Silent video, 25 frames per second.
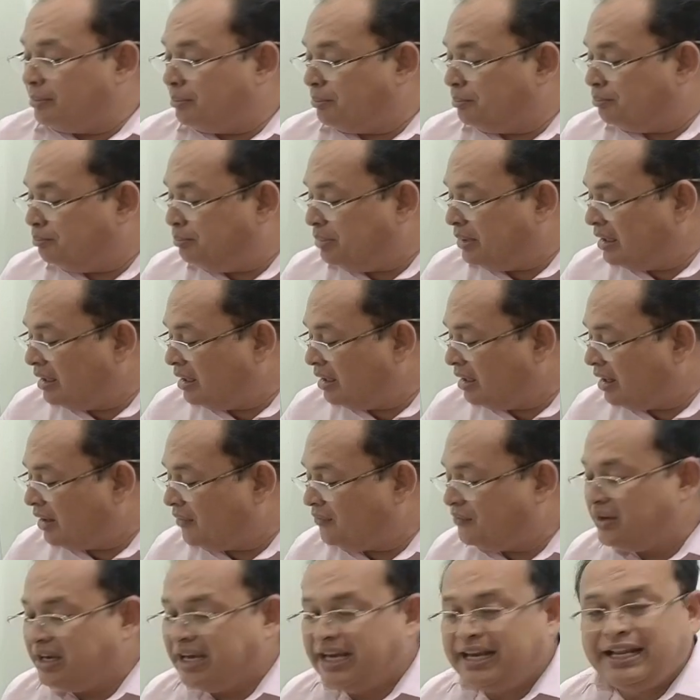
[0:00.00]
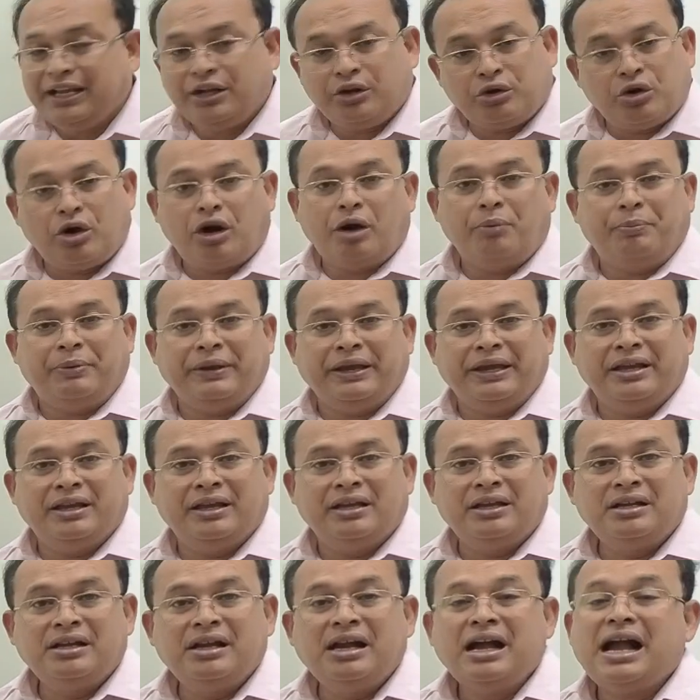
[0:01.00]
bill of lading copy,
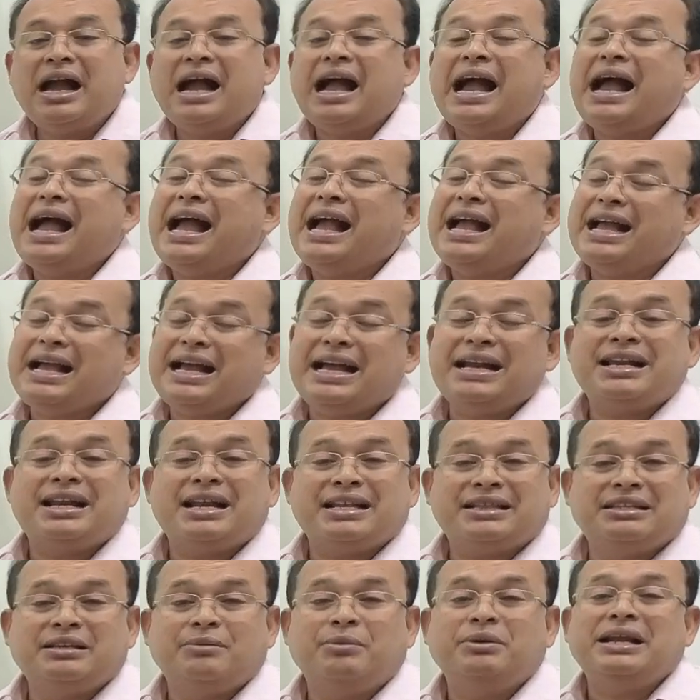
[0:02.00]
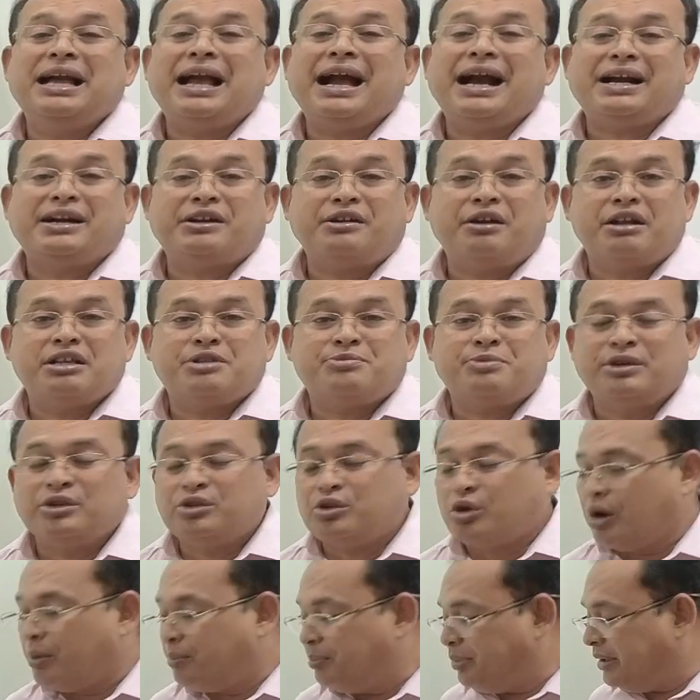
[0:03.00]
nothing but acknowledgement
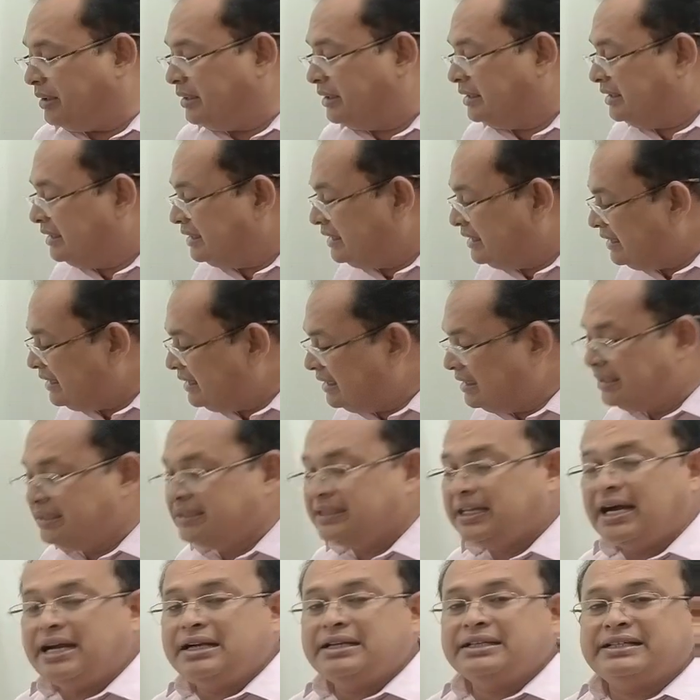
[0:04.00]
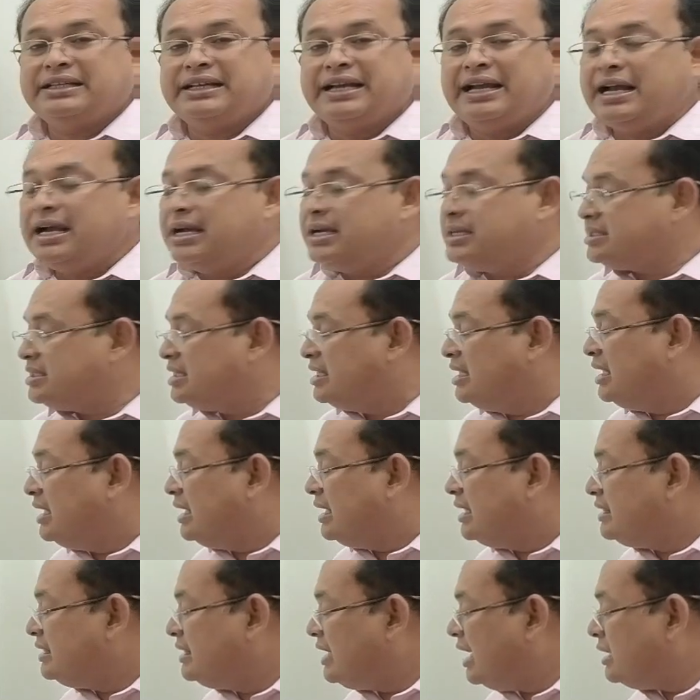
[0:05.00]
copy. In that case,
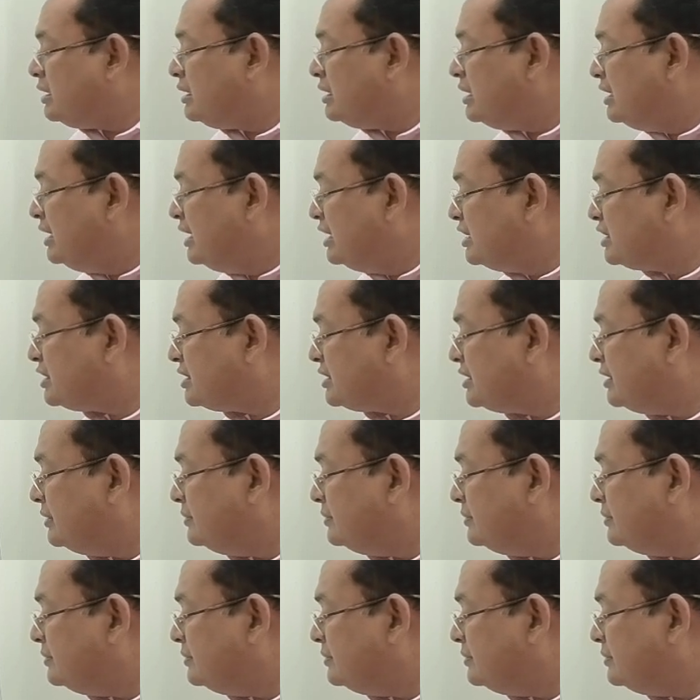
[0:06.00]
that list